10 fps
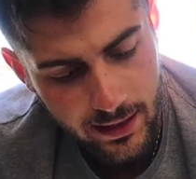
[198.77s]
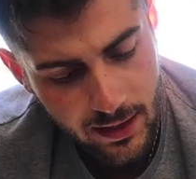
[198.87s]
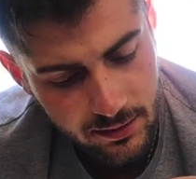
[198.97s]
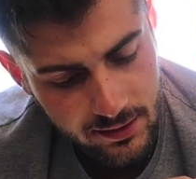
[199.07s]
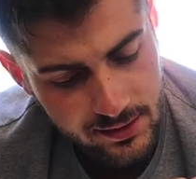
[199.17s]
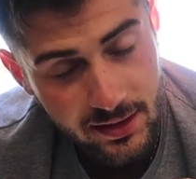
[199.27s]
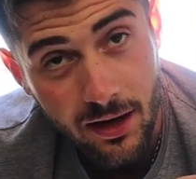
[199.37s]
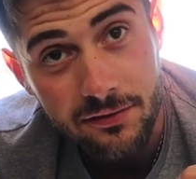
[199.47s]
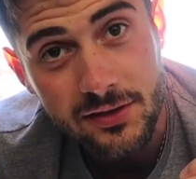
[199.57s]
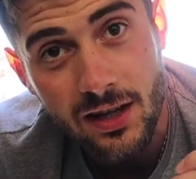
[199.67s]
I got this
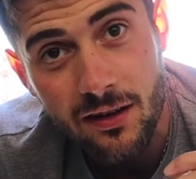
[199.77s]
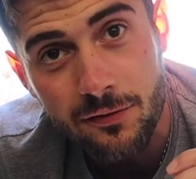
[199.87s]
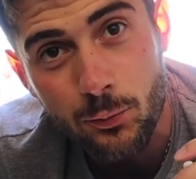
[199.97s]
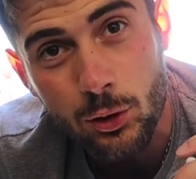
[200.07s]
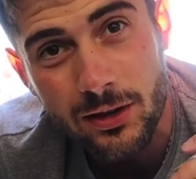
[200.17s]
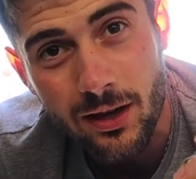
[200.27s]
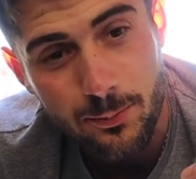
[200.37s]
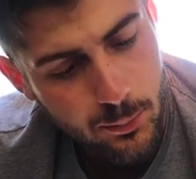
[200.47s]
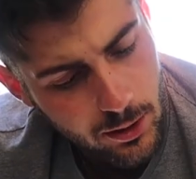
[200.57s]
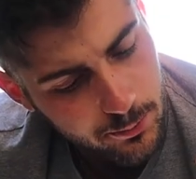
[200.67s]
Tough Stuff
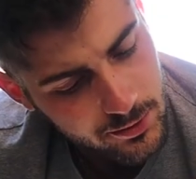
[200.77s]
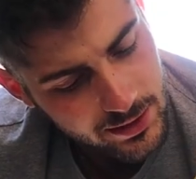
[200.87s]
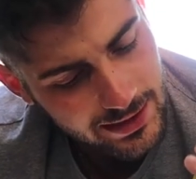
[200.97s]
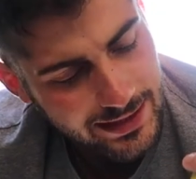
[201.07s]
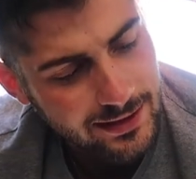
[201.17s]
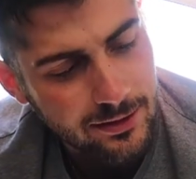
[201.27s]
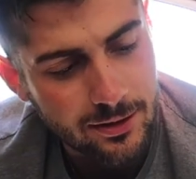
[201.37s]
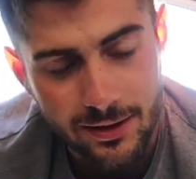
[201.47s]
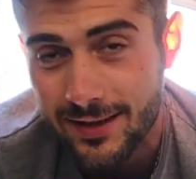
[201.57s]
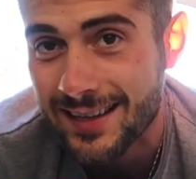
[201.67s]
multi-purpose cleaner.
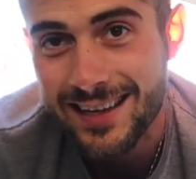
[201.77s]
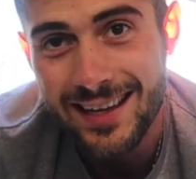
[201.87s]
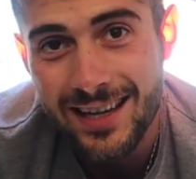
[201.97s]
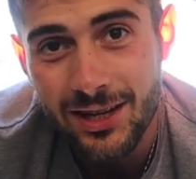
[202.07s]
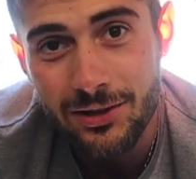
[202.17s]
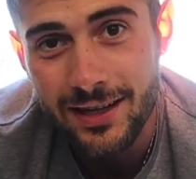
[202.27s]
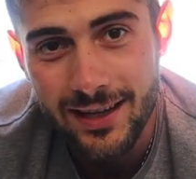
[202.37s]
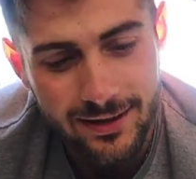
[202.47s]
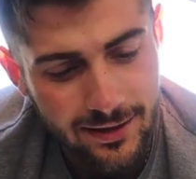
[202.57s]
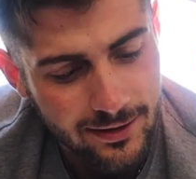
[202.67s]
You
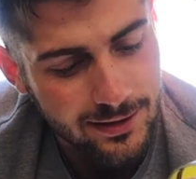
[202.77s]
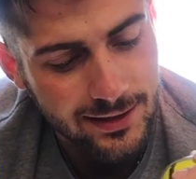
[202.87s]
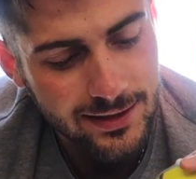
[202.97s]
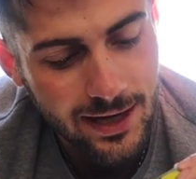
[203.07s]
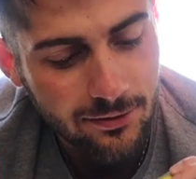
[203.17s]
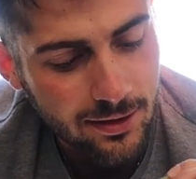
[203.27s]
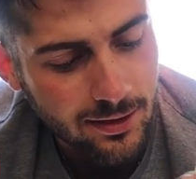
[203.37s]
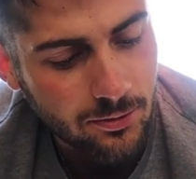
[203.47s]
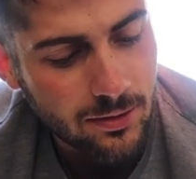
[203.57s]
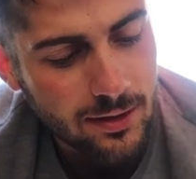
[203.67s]
can clean
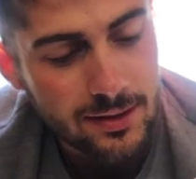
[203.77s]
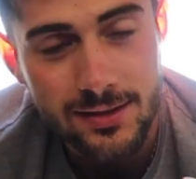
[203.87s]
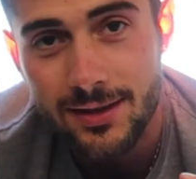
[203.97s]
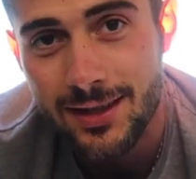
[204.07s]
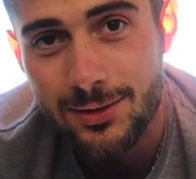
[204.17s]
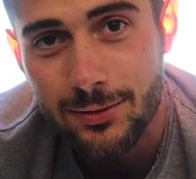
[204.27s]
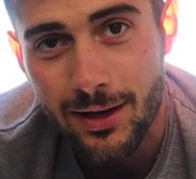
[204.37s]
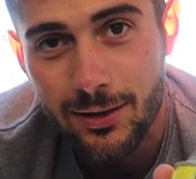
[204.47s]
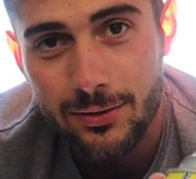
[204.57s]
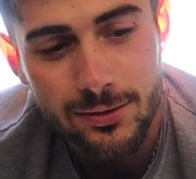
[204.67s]
everything with this. That's what
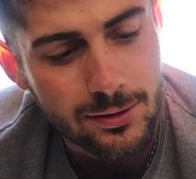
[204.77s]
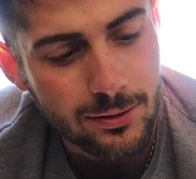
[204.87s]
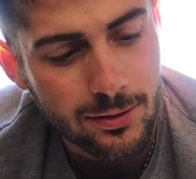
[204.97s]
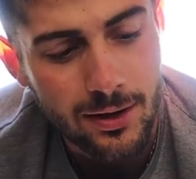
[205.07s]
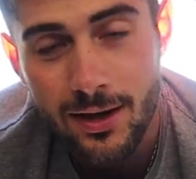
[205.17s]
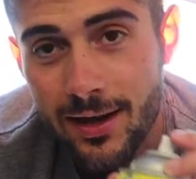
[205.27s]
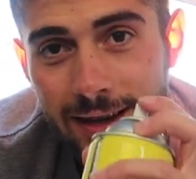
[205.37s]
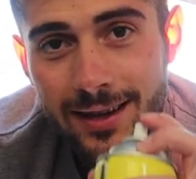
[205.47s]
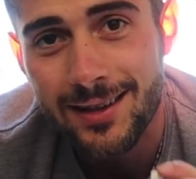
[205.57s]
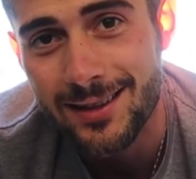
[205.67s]
I use to
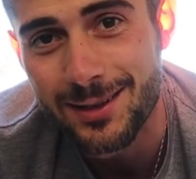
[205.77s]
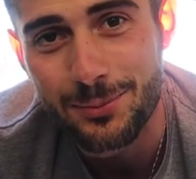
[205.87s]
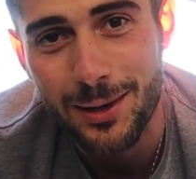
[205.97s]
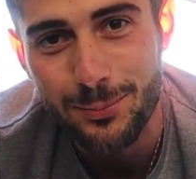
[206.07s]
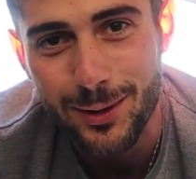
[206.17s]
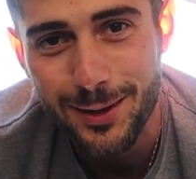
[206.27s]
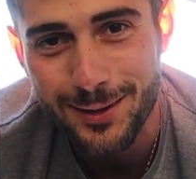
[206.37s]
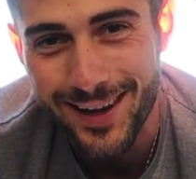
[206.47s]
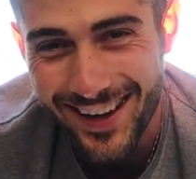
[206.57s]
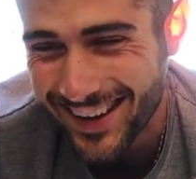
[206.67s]
clean my body.